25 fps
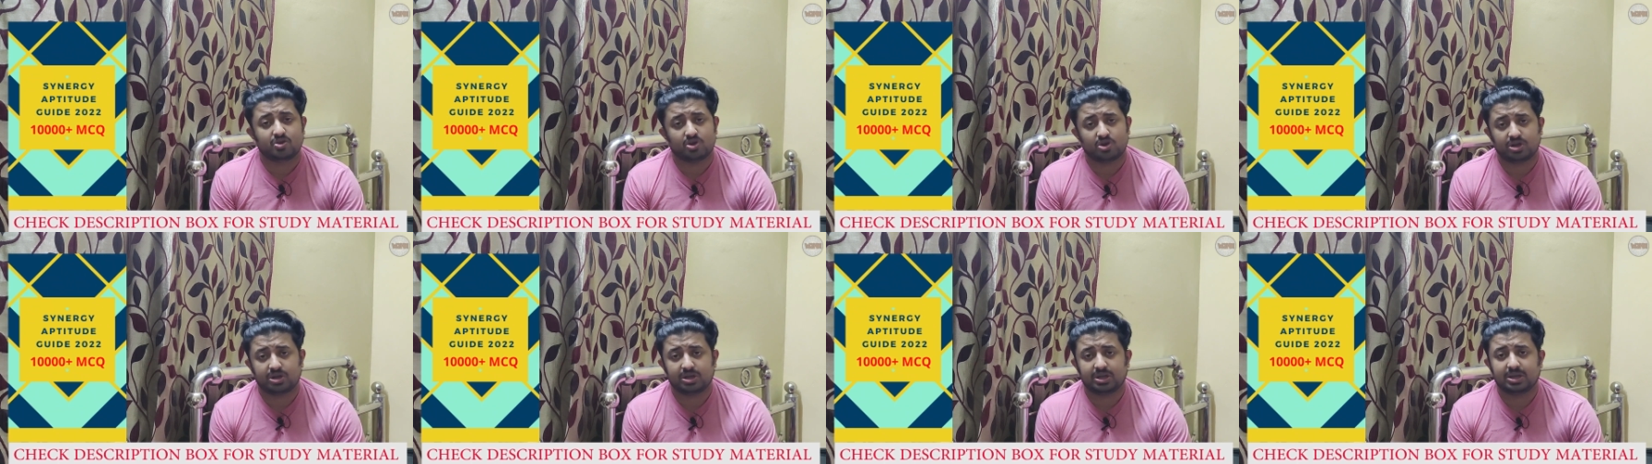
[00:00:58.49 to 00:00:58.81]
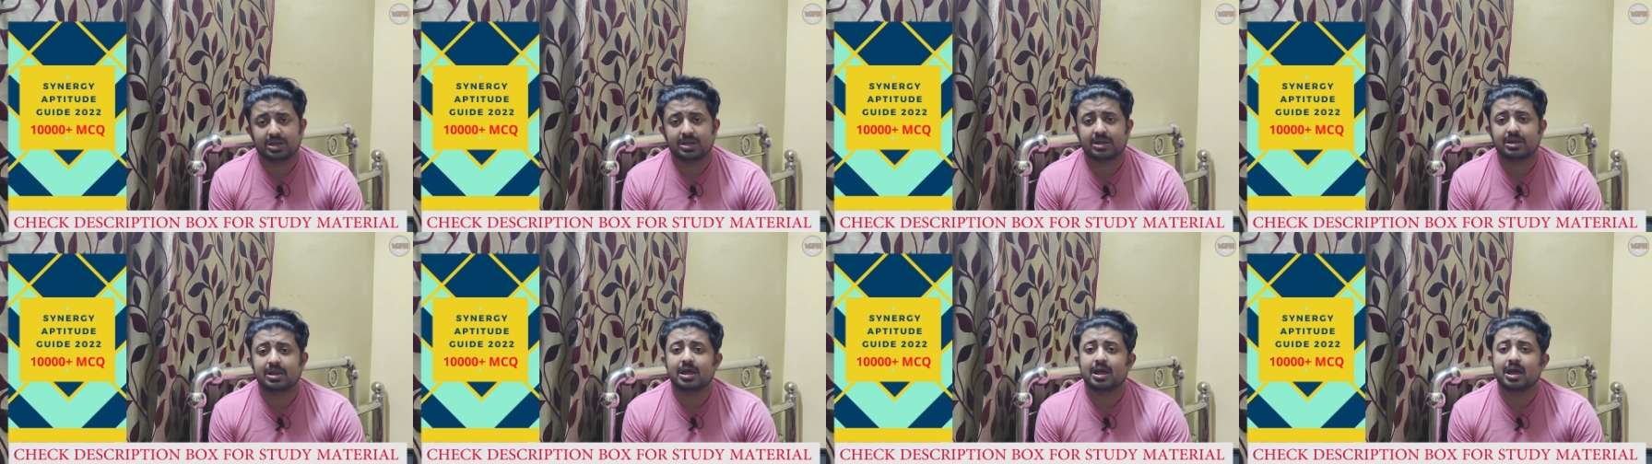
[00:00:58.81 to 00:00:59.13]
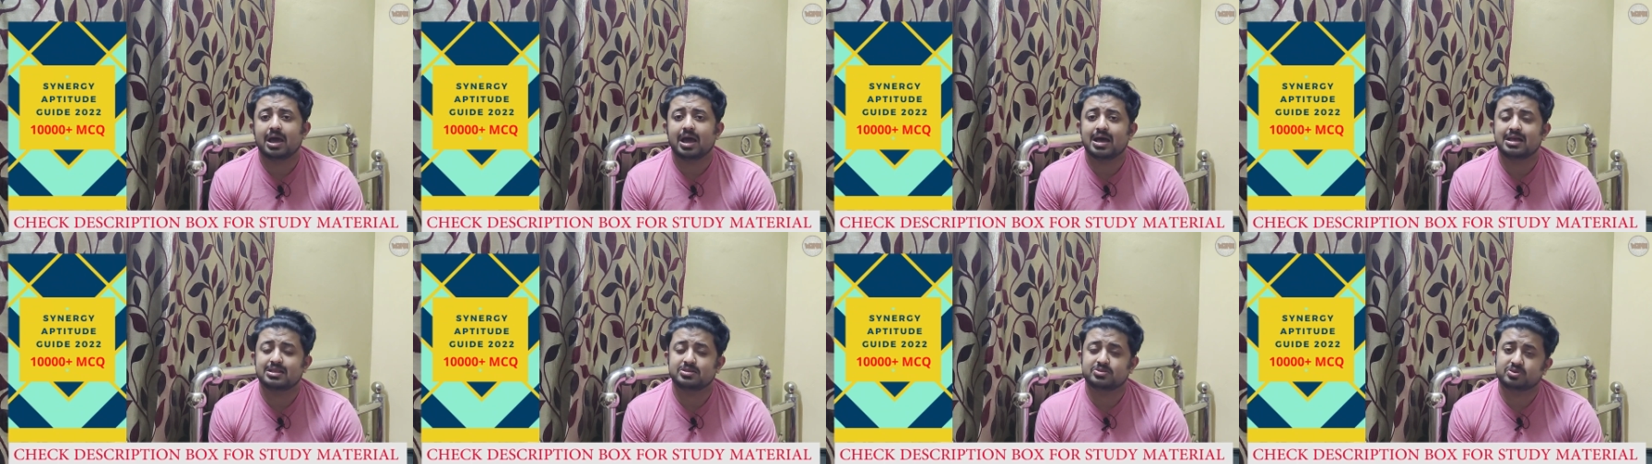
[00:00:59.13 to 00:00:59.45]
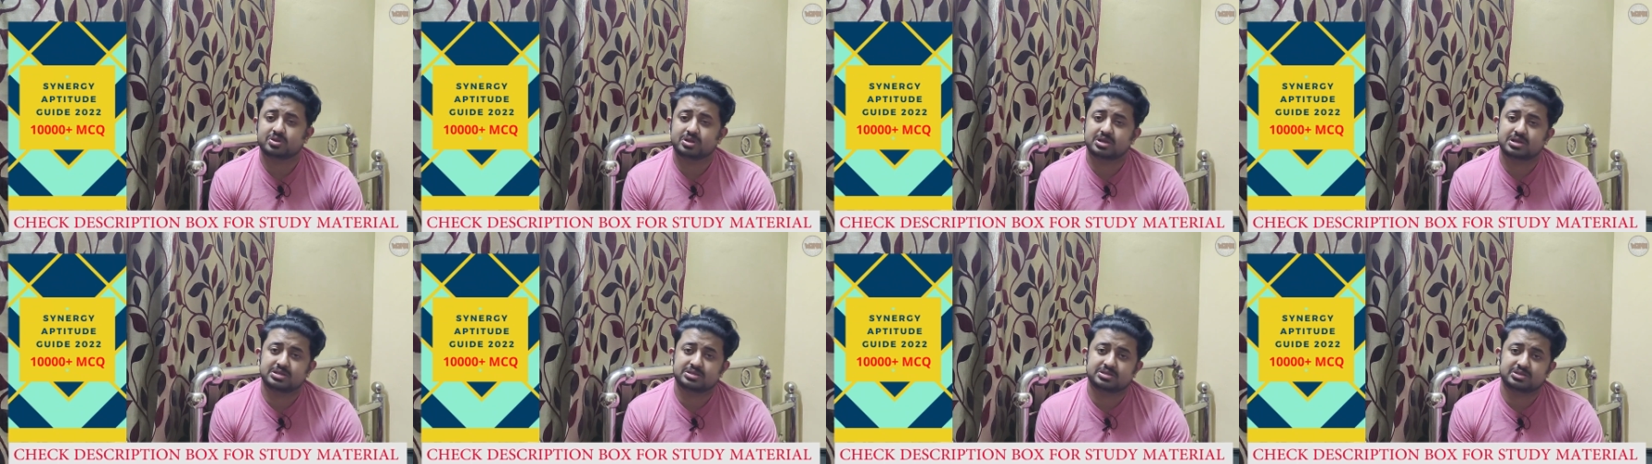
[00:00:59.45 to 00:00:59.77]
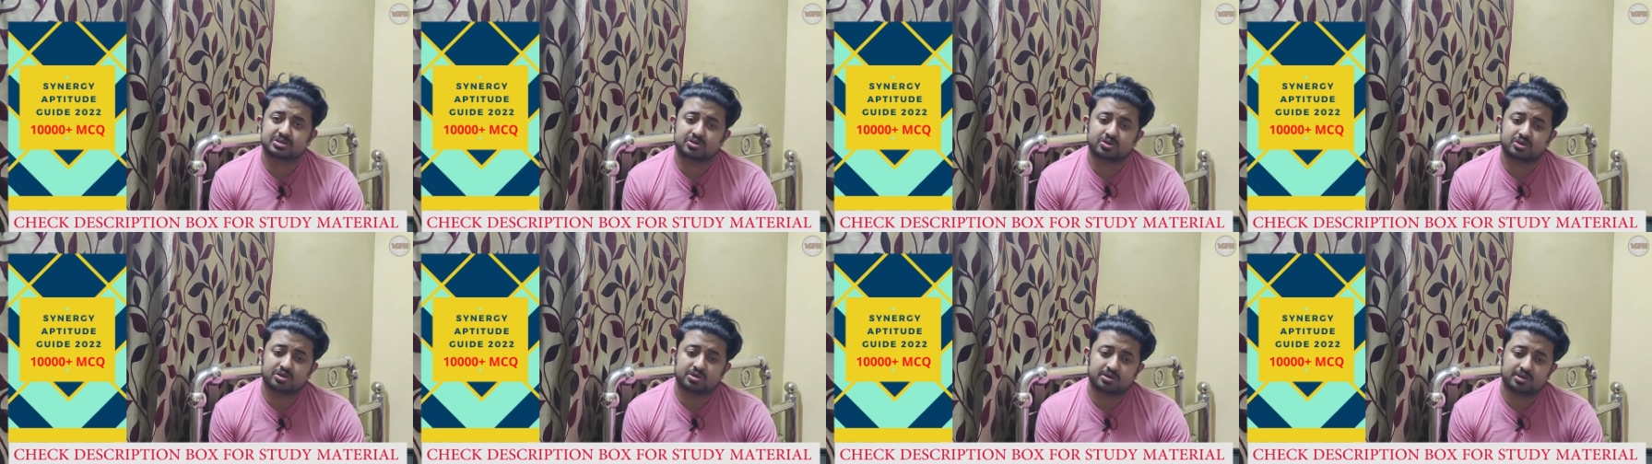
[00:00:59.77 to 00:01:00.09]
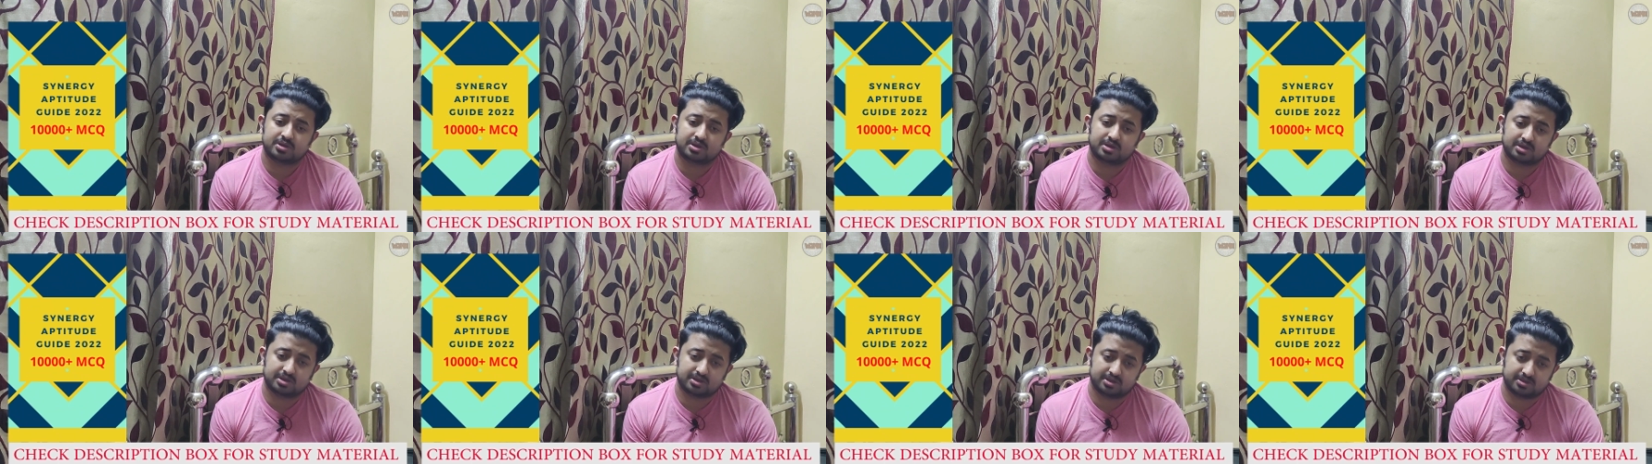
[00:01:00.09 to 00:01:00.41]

nautical as well as your